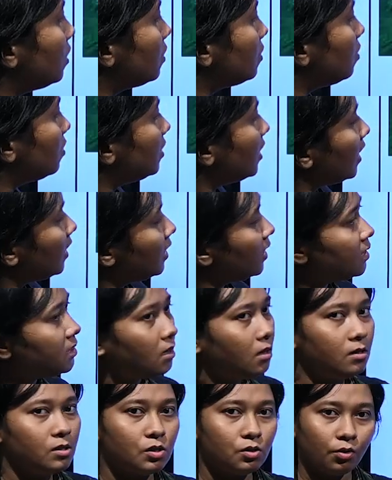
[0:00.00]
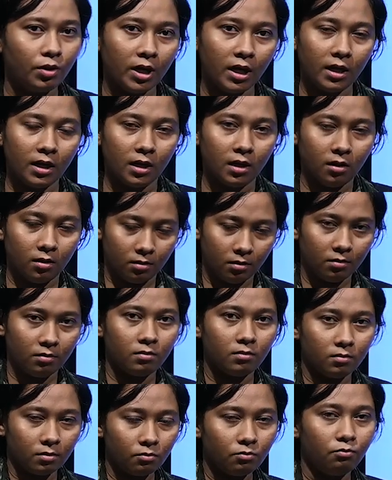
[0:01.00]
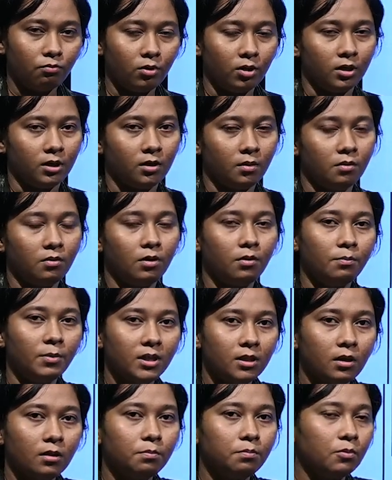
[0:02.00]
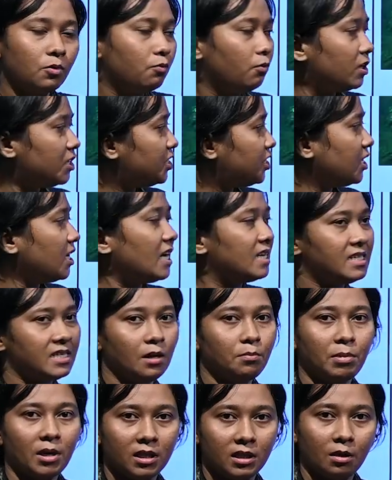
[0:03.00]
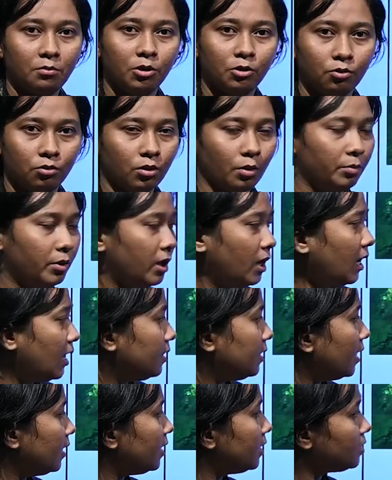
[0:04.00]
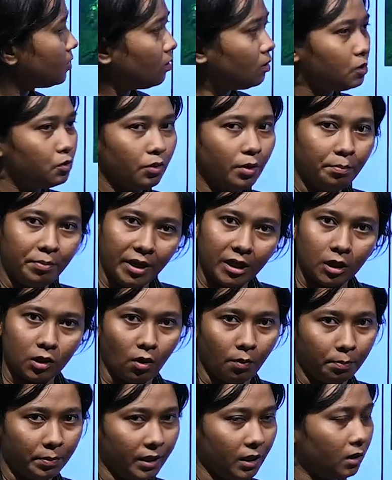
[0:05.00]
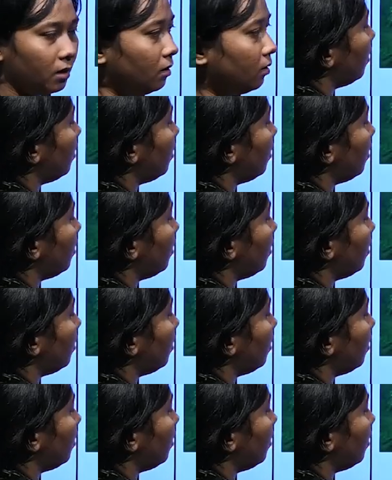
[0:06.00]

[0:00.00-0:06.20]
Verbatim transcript: so that is also a quote matlab question as jai par ta bhitur tamara hela, that is also a big topic.